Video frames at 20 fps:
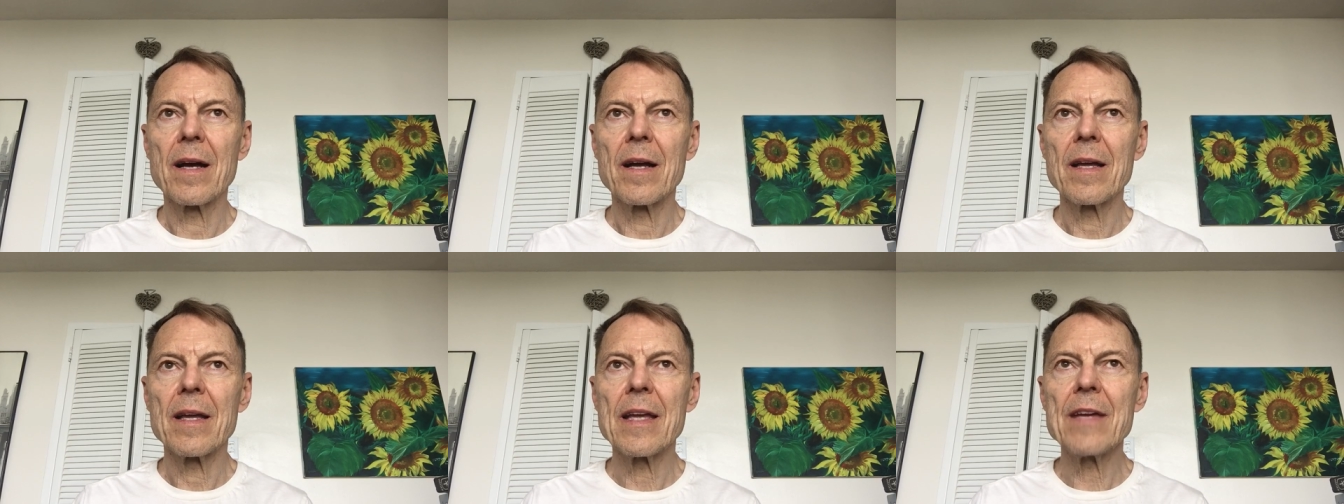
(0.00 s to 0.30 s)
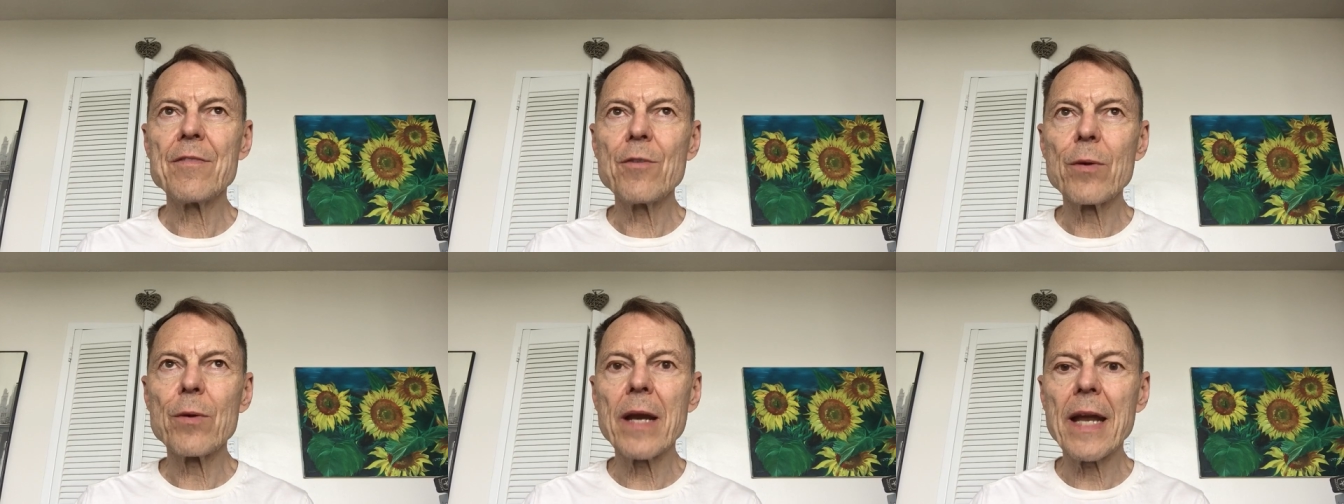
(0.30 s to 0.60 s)

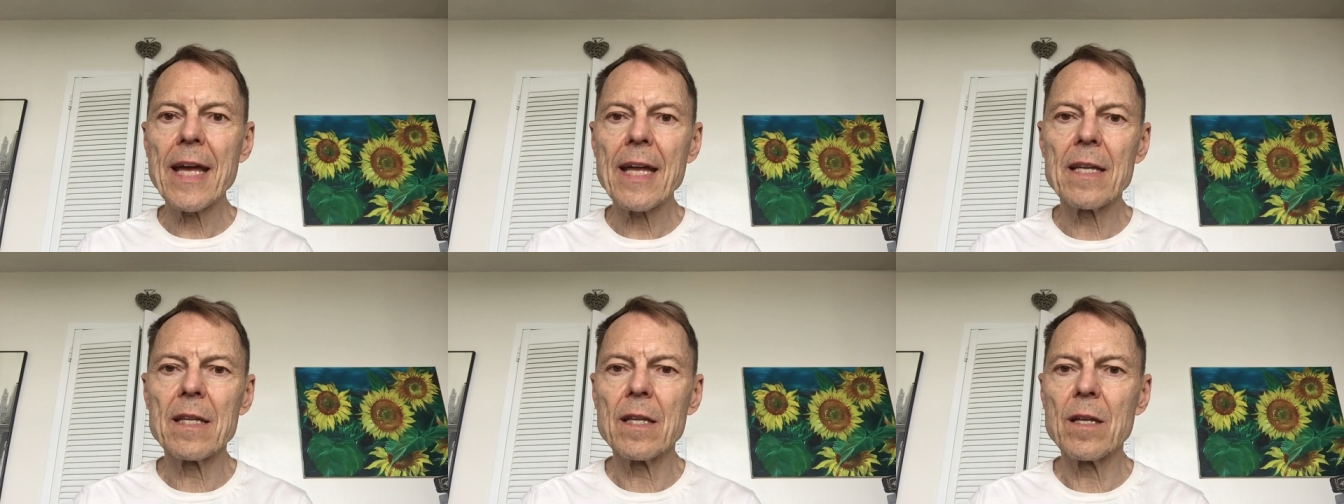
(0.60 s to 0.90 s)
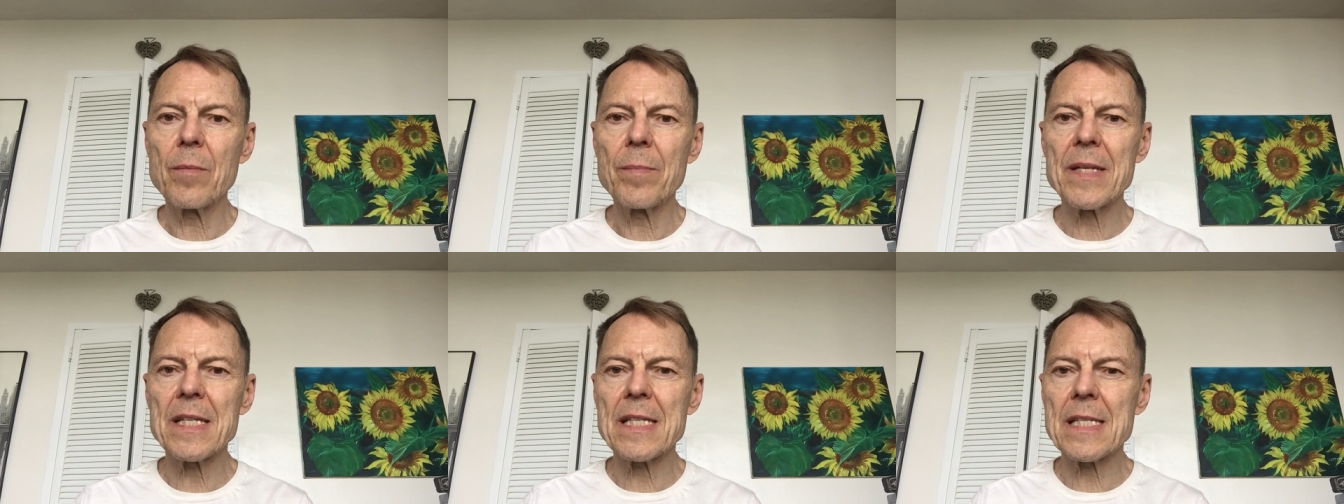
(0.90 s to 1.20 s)
even when I get a little
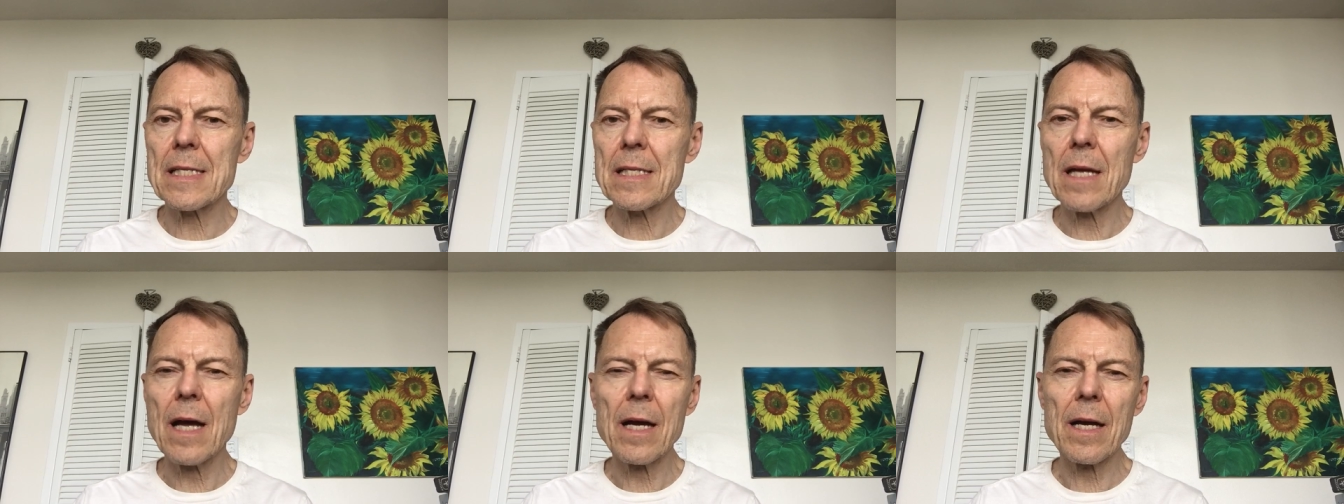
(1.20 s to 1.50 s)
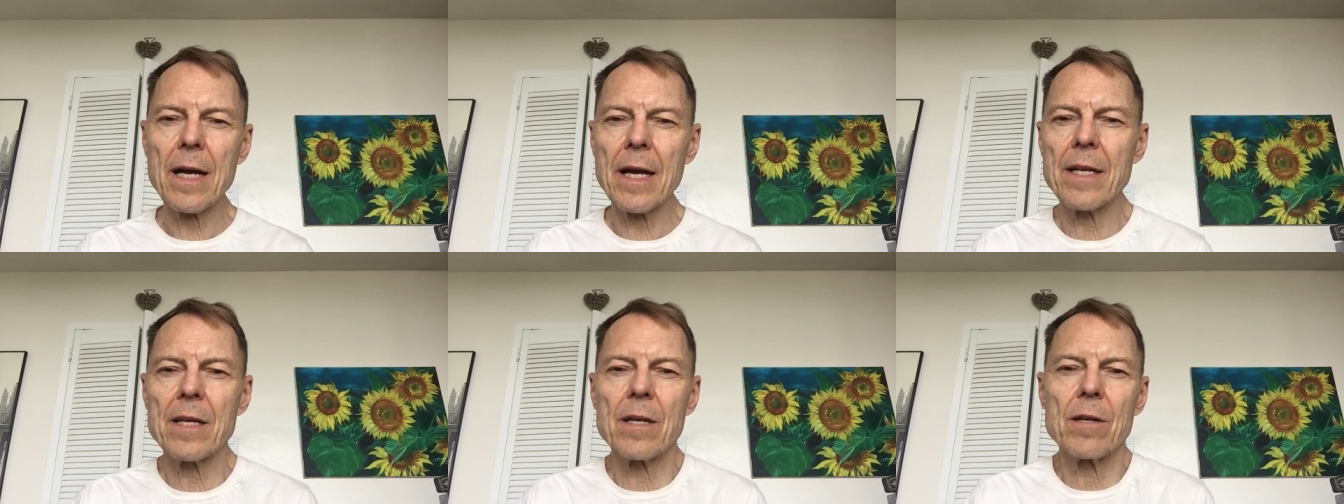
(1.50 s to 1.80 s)
bit
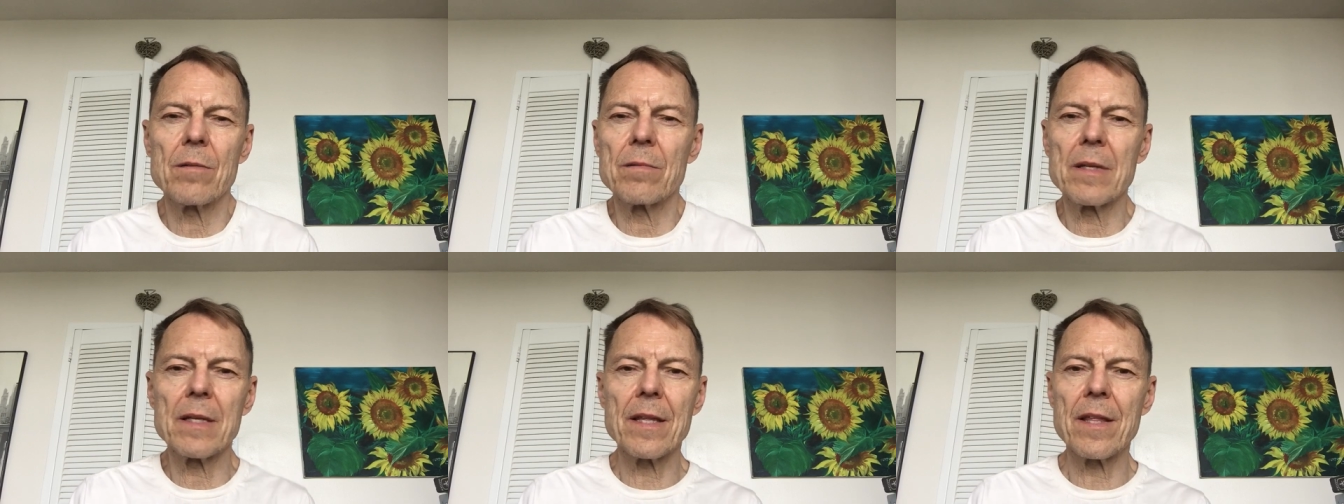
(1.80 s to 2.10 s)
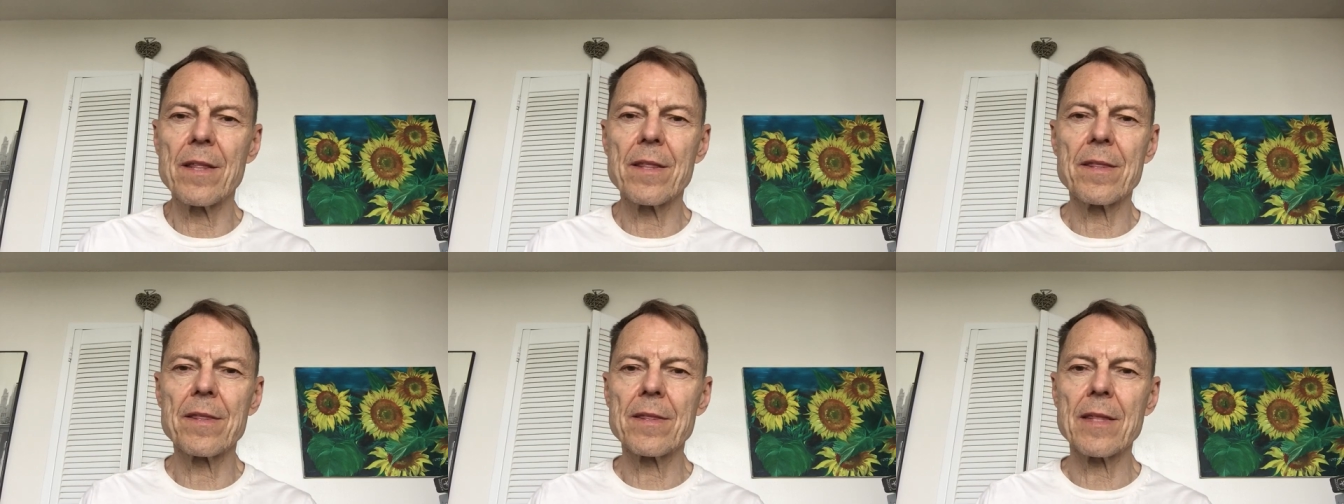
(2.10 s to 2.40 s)
stuck, I don't really
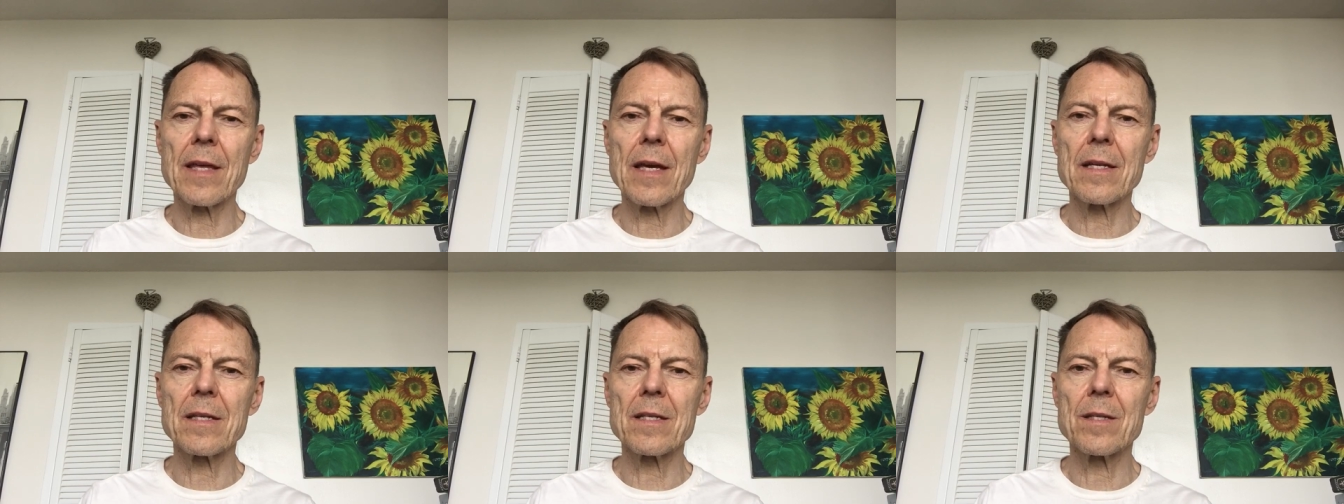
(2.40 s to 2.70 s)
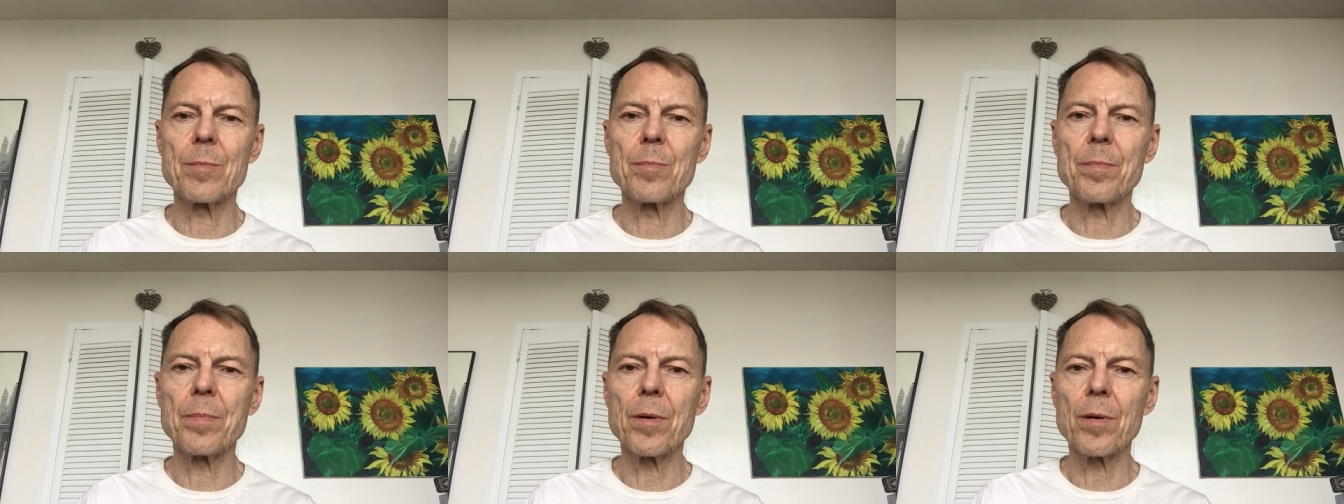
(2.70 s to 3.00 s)
think to
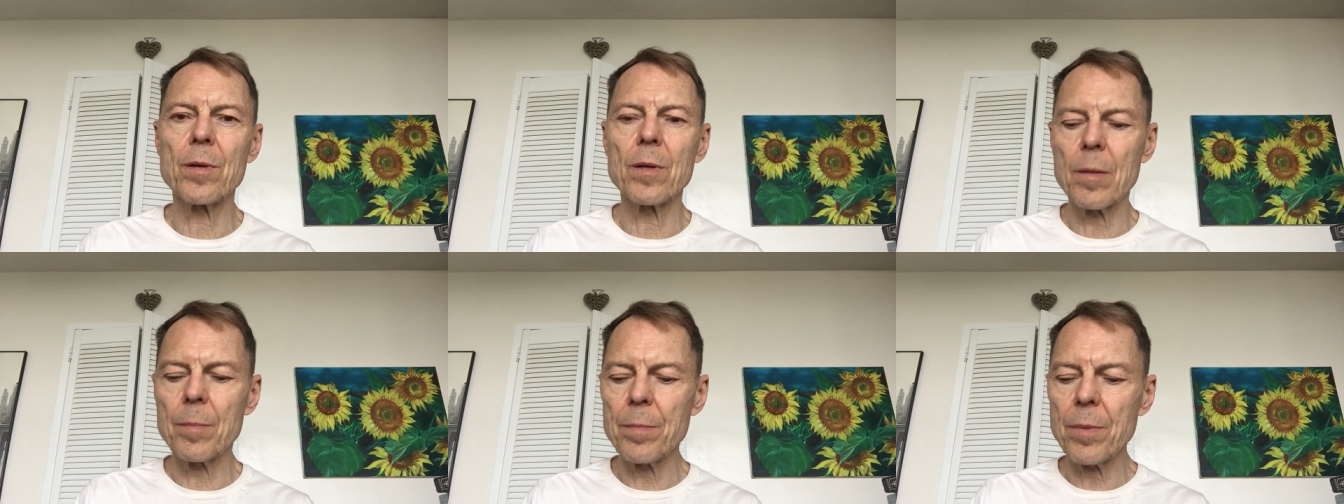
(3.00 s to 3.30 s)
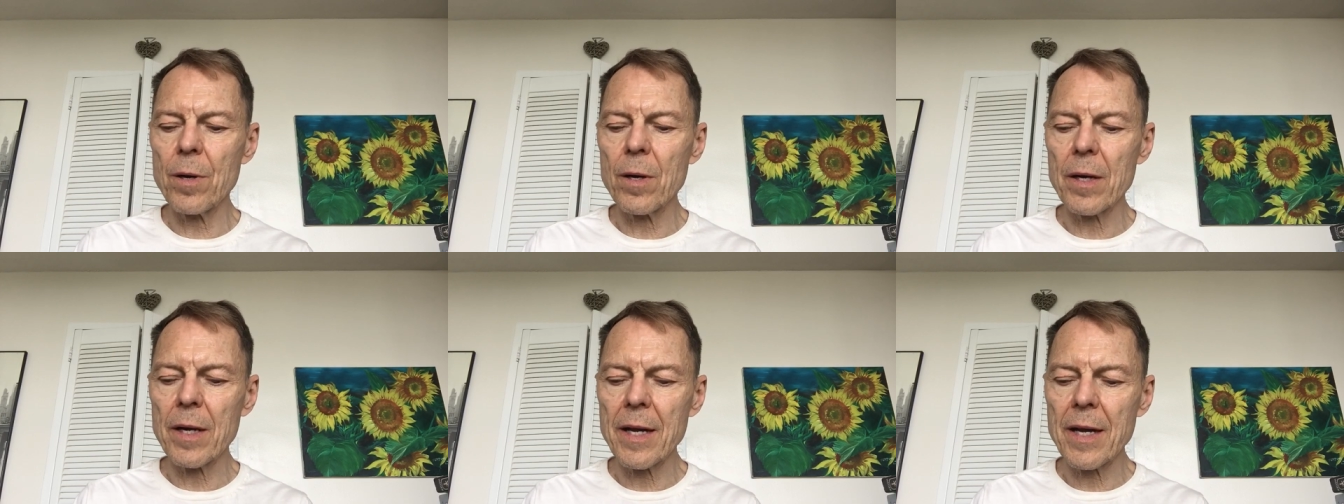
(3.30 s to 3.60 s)
pull a
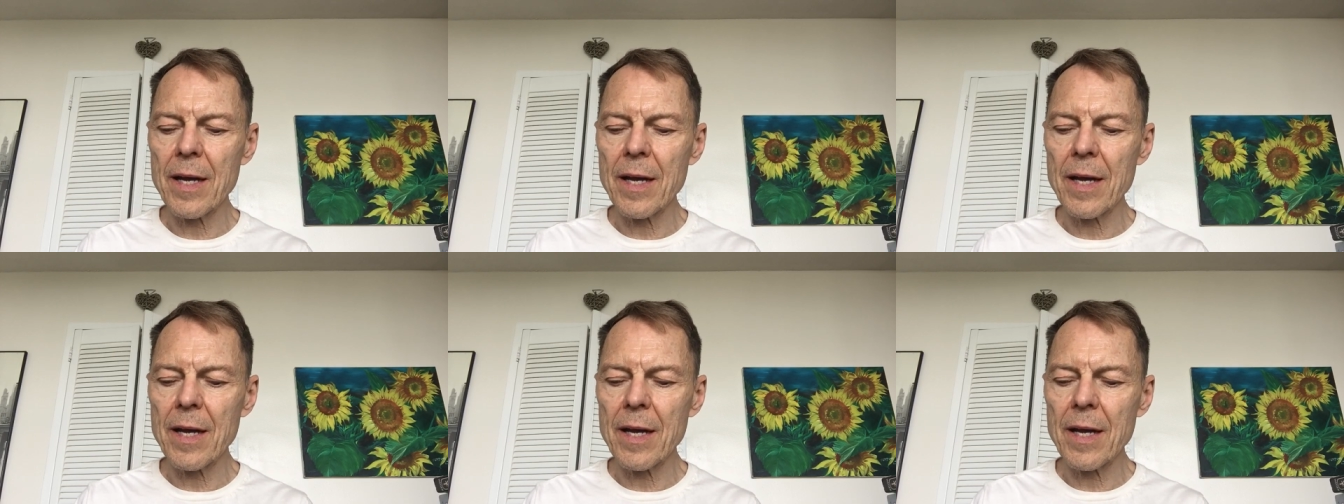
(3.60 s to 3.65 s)
book.